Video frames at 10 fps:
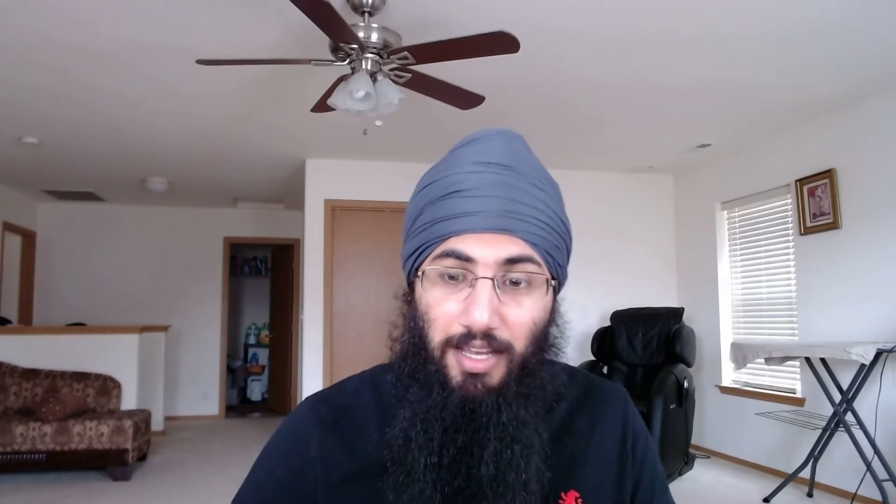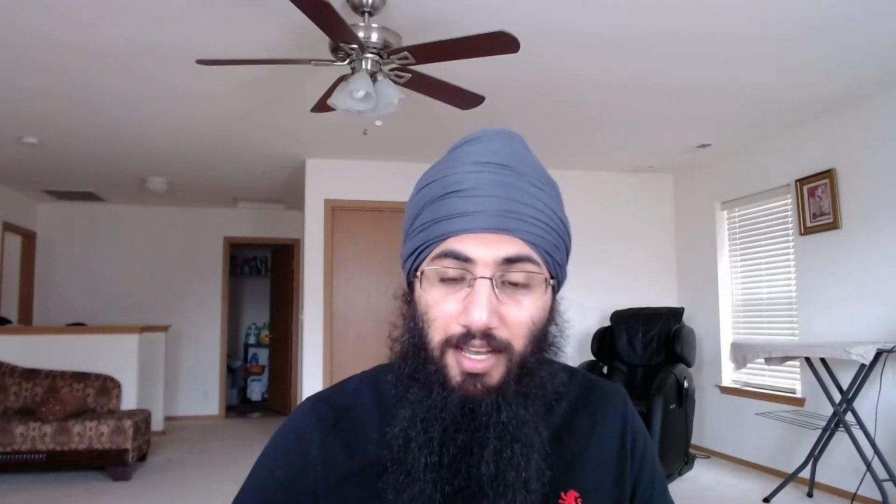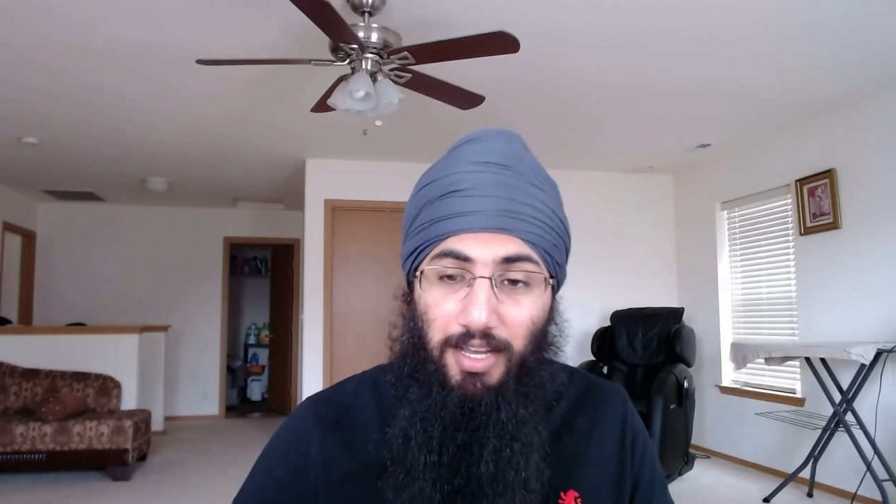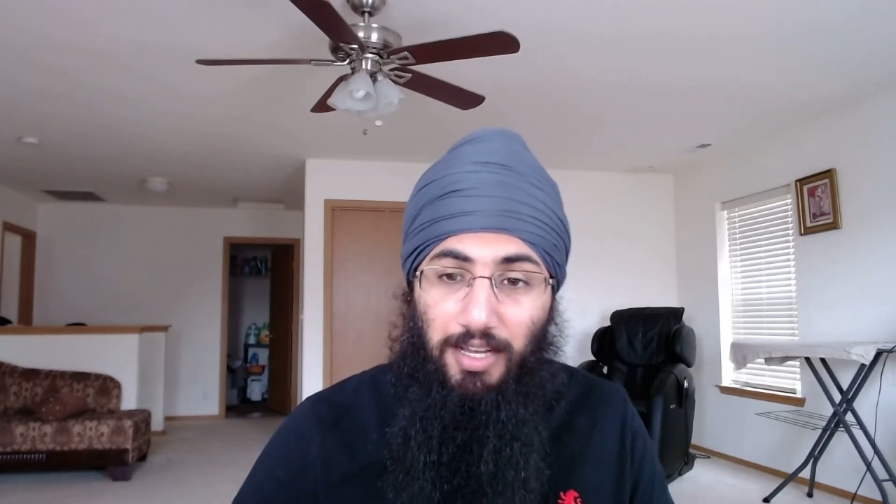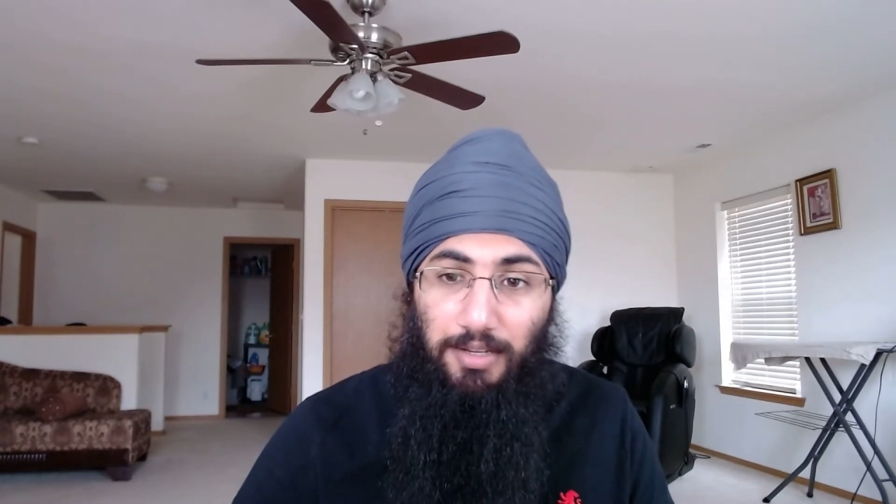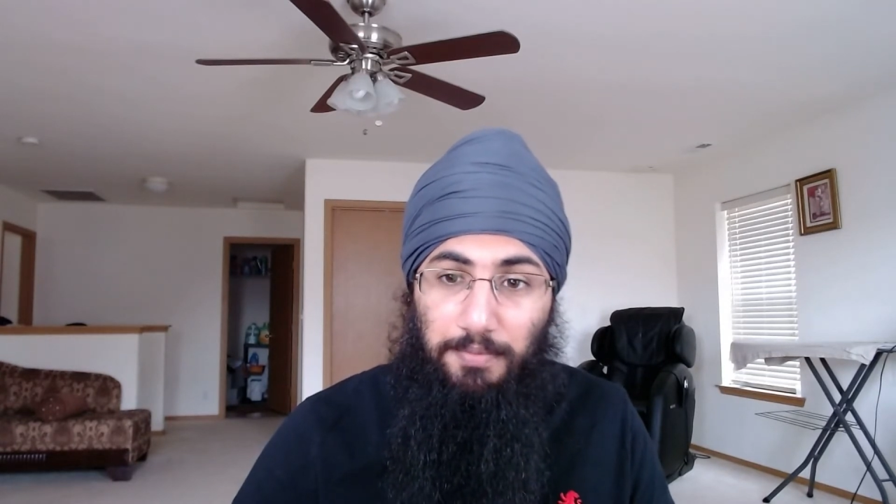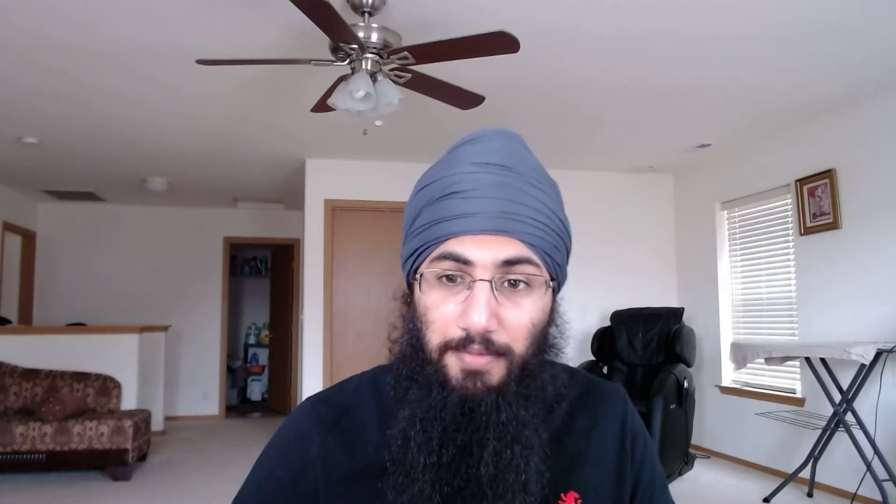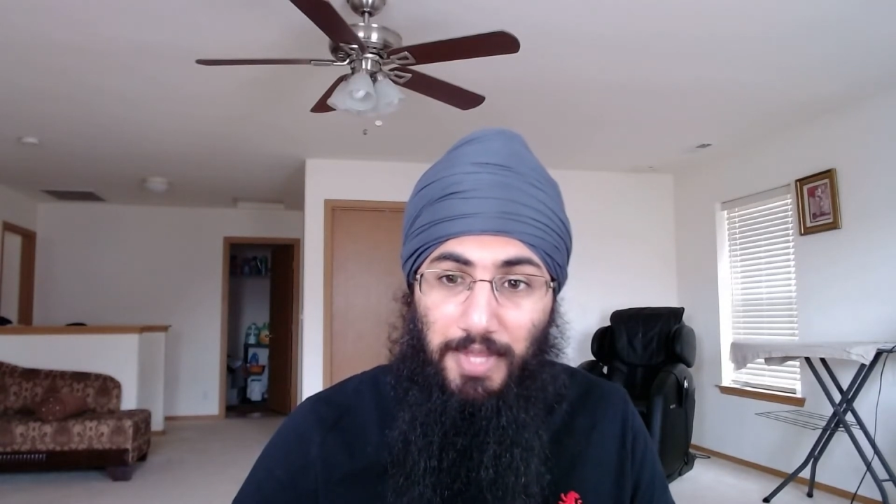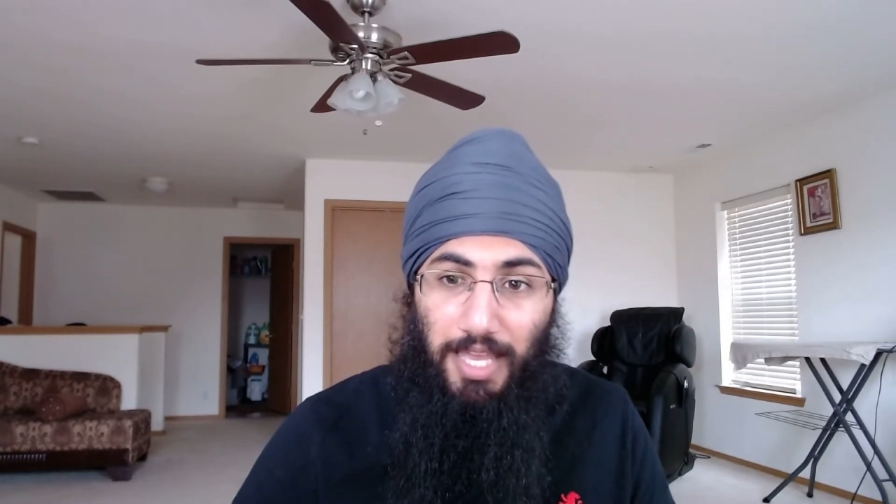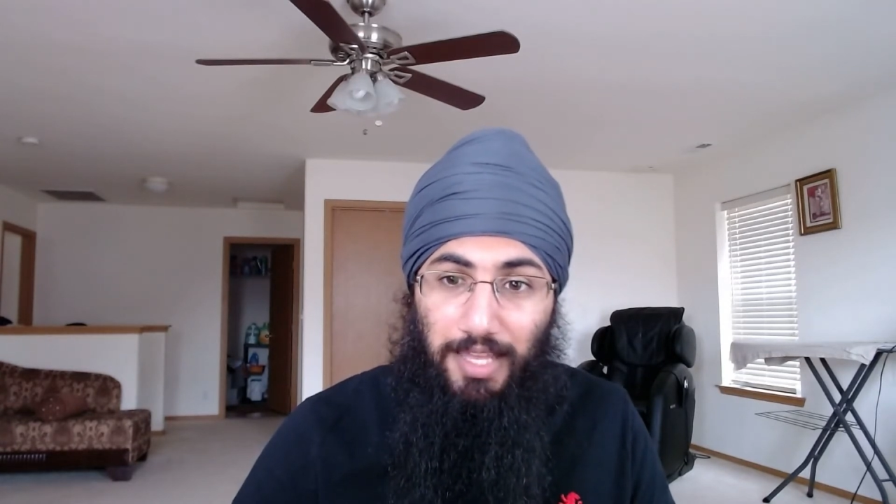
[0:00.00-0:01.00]

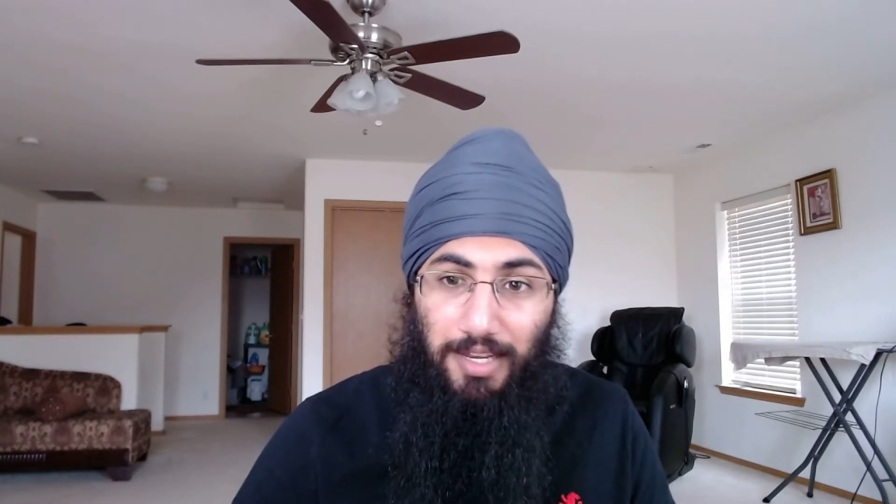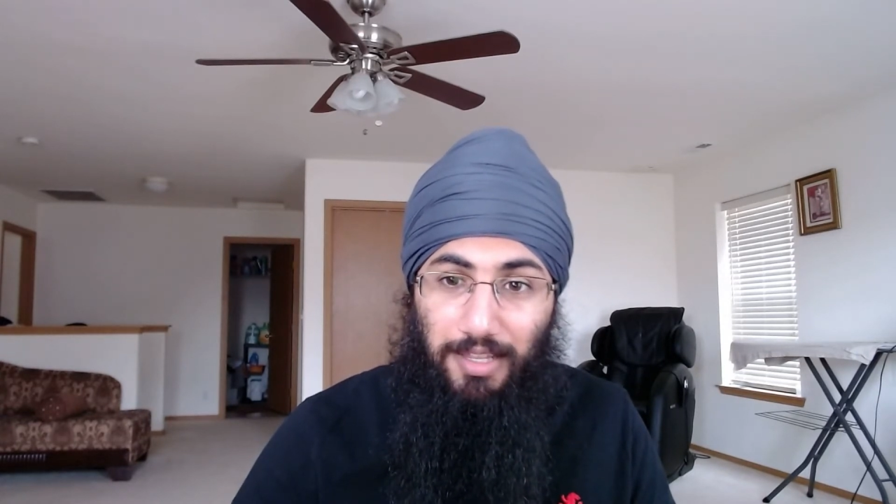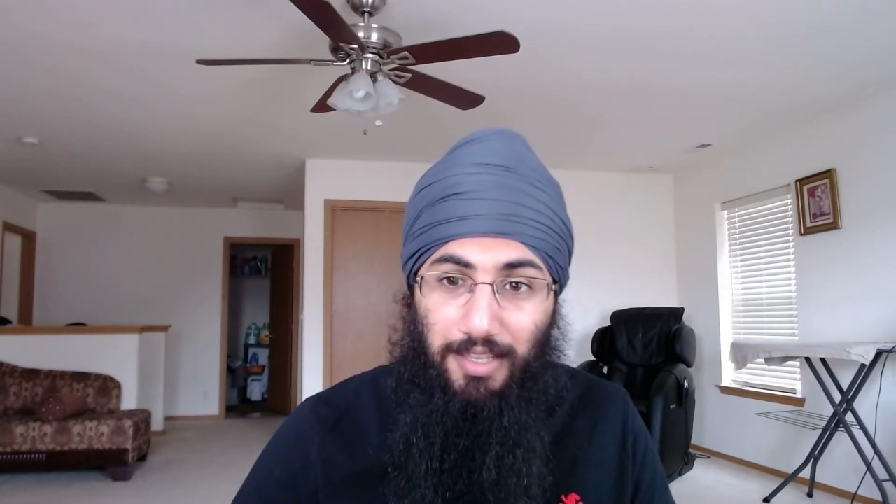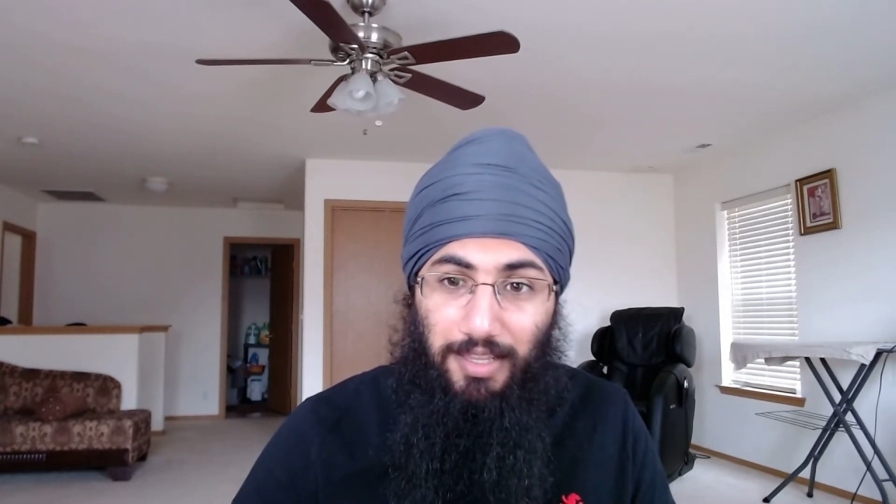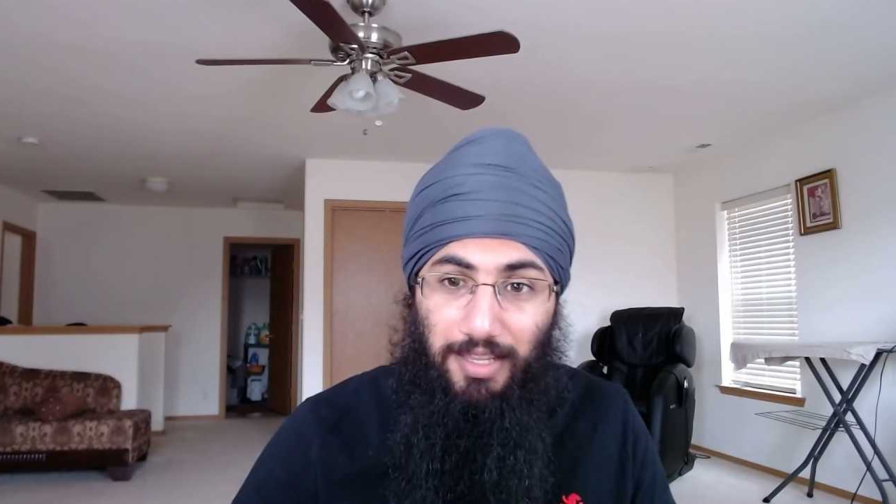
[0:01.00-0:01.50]
And